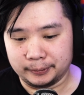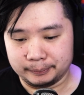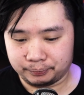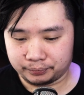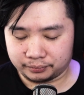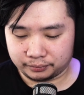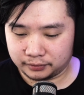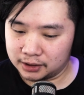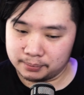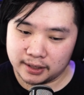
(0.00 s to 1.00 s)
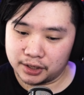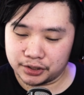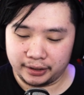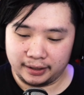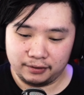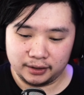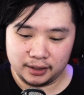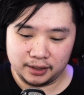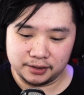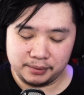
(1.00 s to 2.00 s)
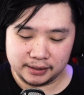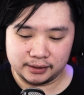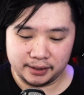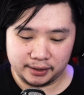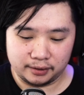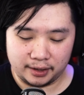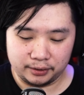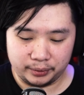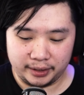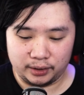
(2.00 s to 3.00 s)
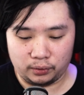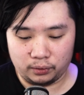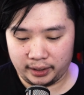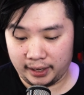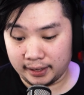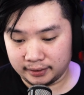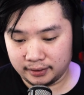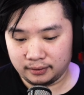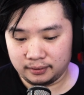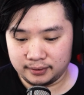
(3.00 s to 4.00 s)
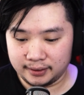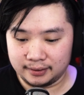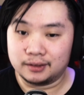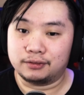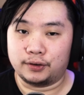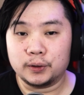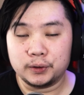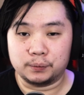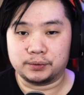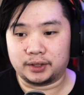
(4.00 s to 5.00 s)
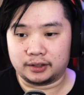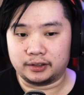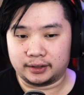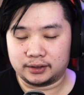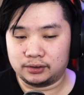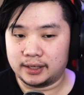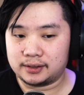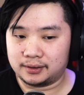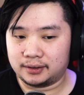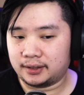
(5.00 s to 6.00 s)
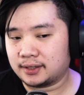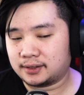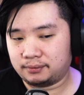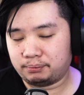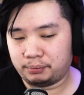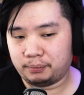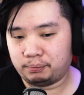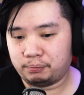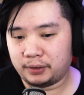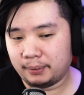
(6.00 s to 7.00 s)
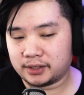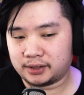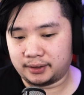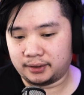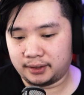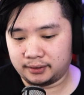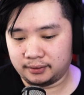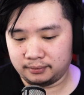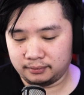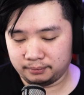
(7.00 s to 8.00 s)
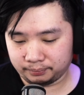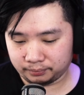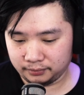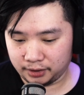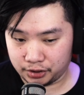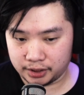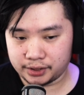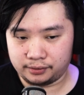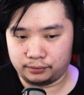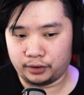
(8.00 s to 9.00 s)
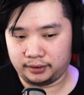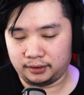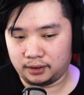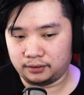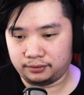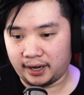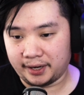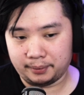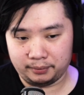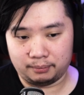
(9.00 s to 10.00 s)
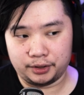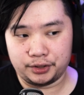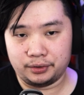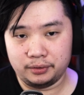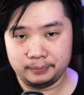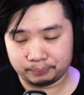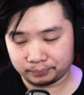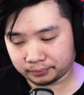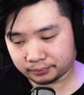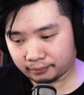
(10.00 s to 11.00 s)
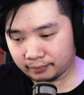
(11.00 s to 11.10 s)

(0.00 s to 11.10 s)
So just making sure everything is mixed in the right way and the volumes are correct. So that's pretty much the gist of item number 2.